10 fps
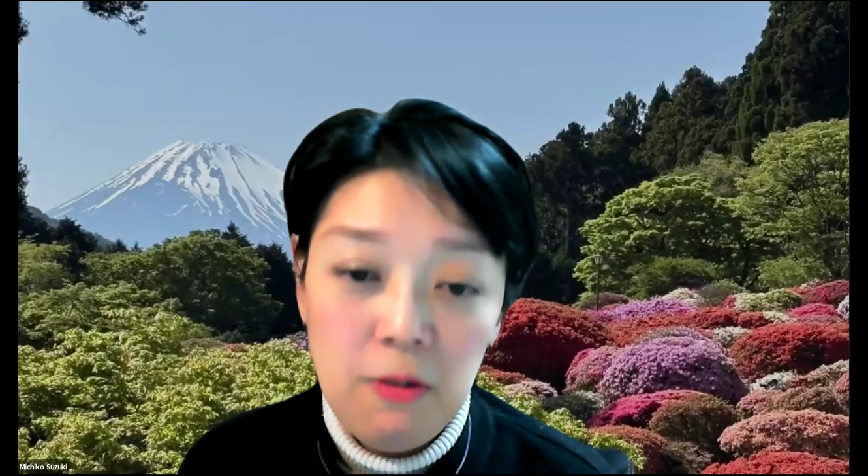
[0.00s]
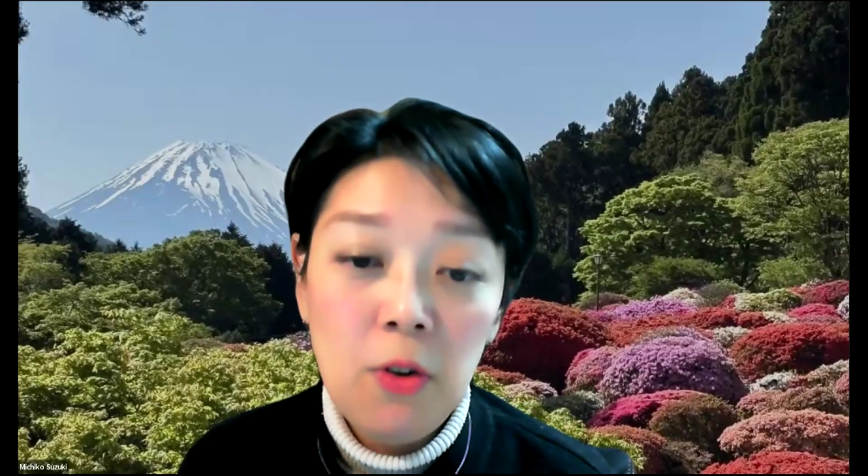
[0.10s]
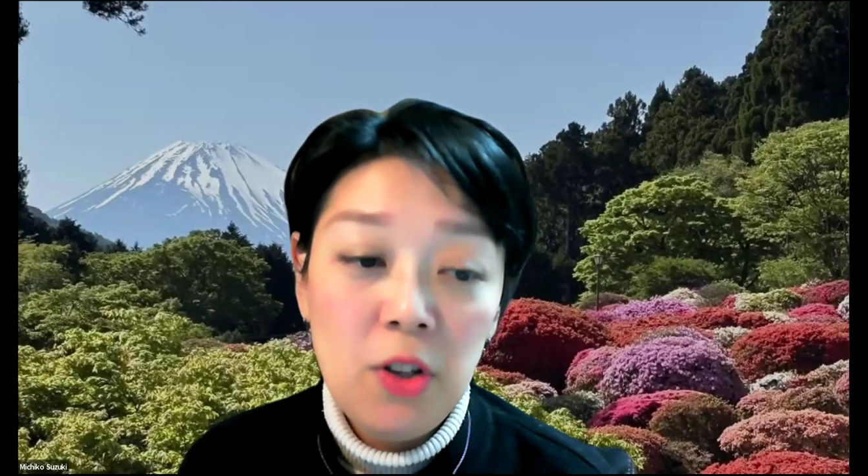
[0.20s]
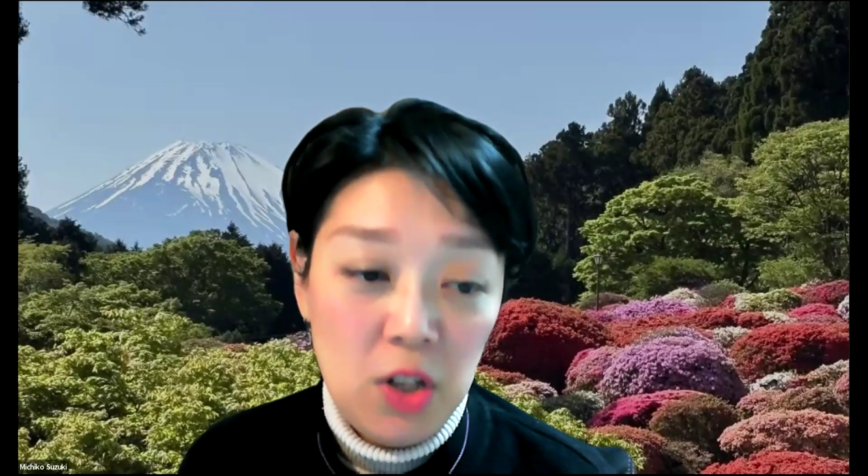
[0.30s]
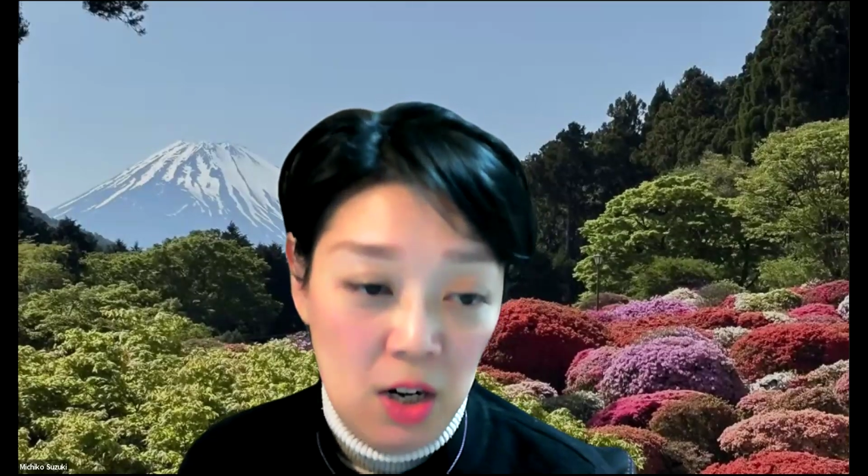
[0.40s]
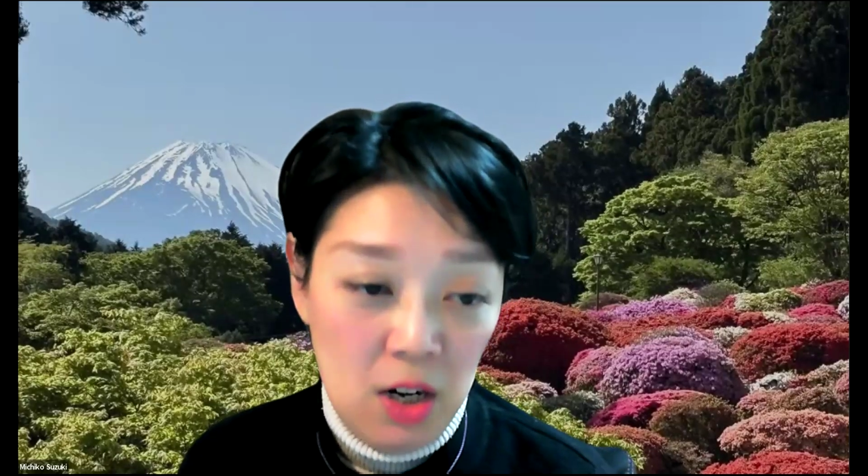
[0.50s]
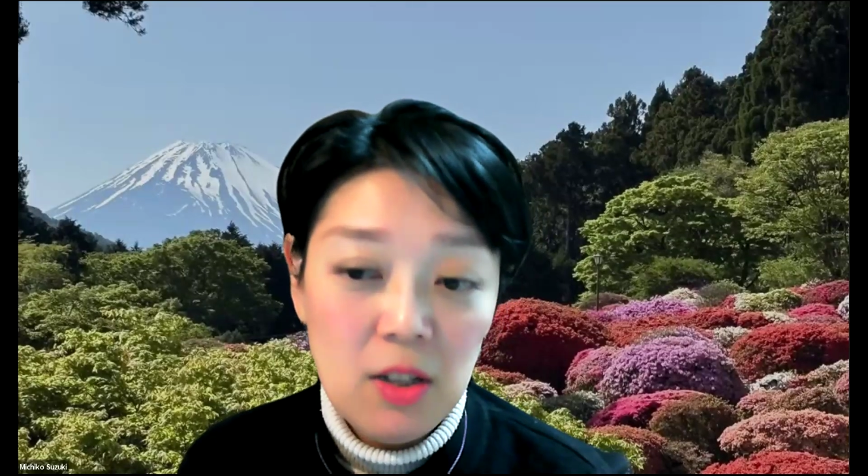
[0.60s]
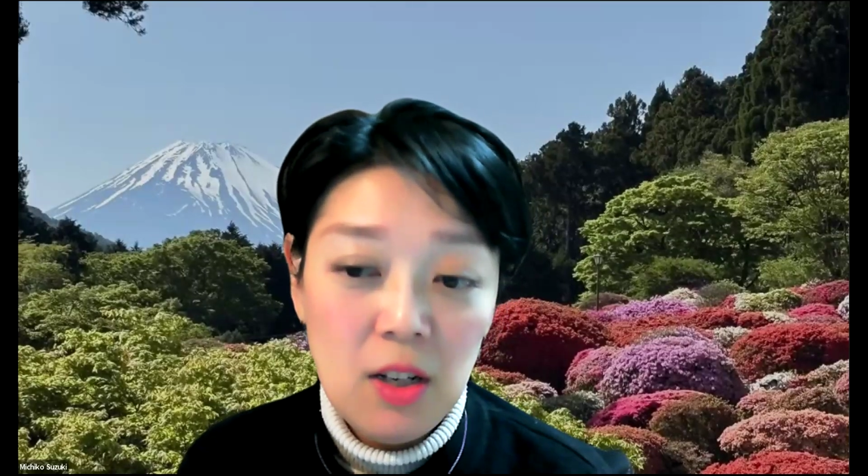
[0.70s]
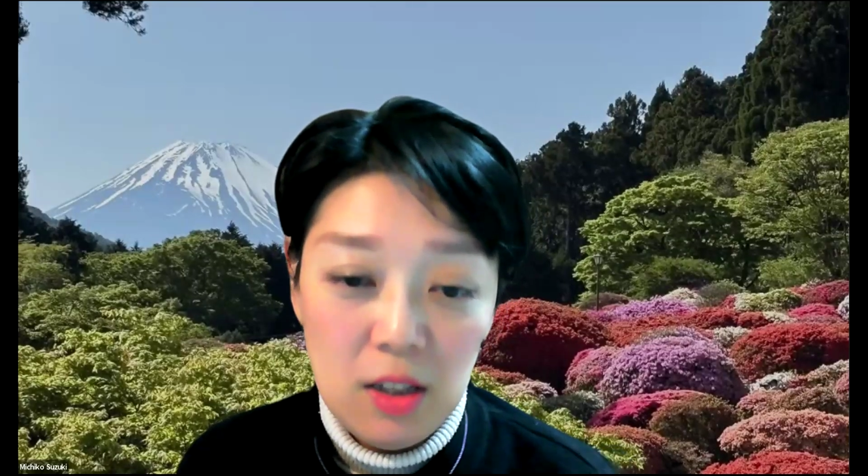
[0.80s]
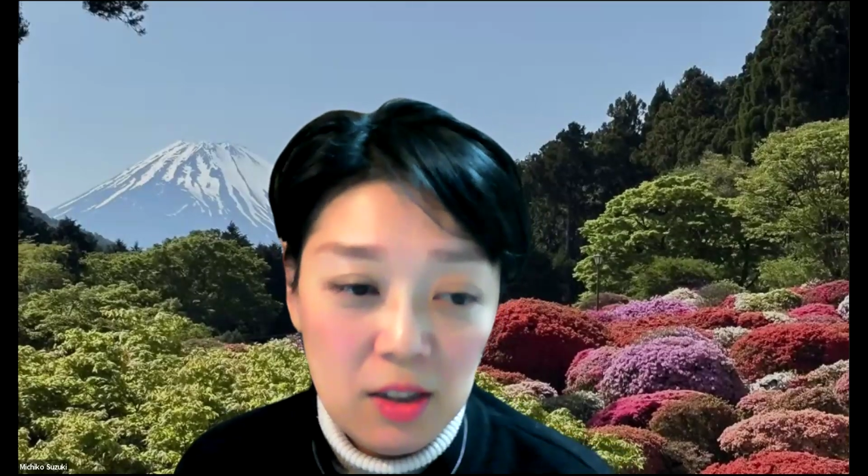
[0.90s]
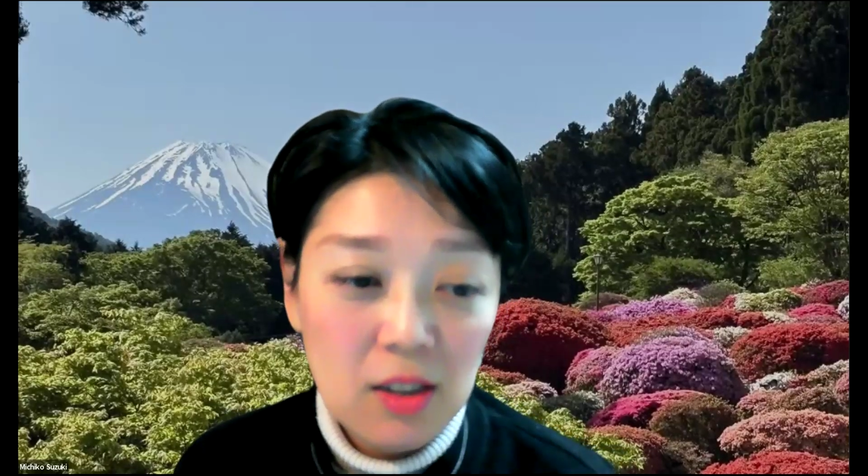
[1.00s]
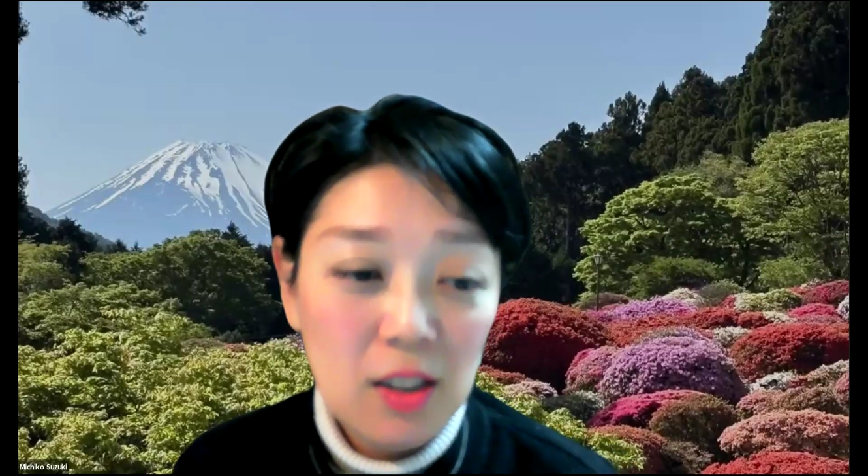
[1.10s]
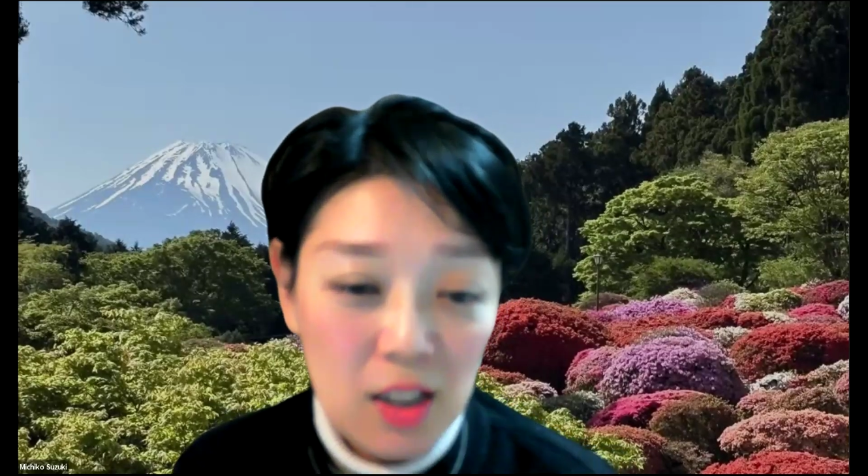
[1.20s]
for the JRCS.